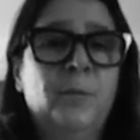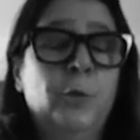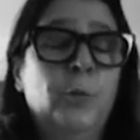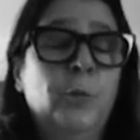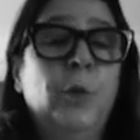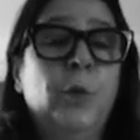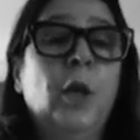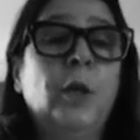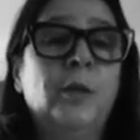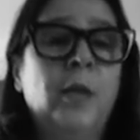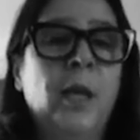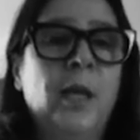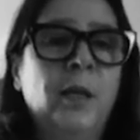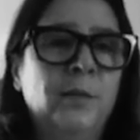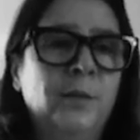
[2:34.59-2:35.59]
through
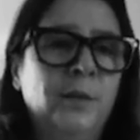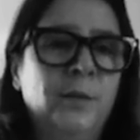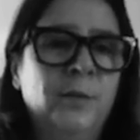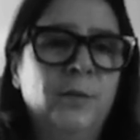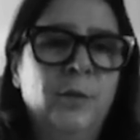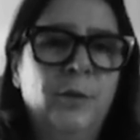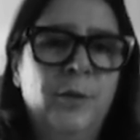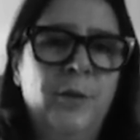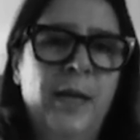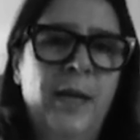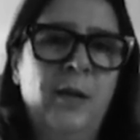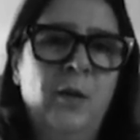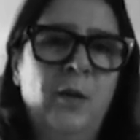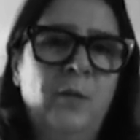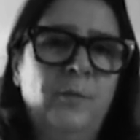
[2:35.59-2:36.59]
broadcast or
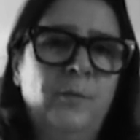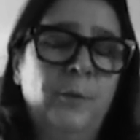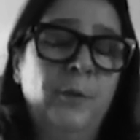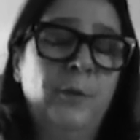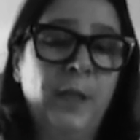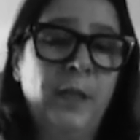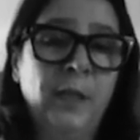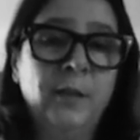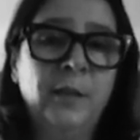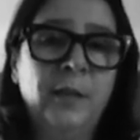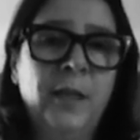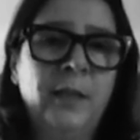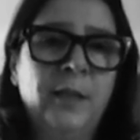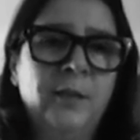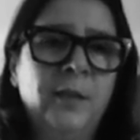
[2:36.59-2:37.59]
now through the
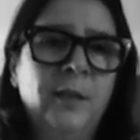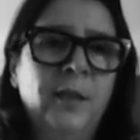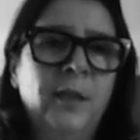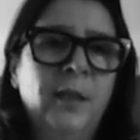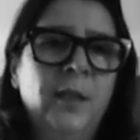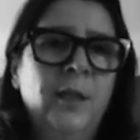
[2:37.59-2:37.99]
internet.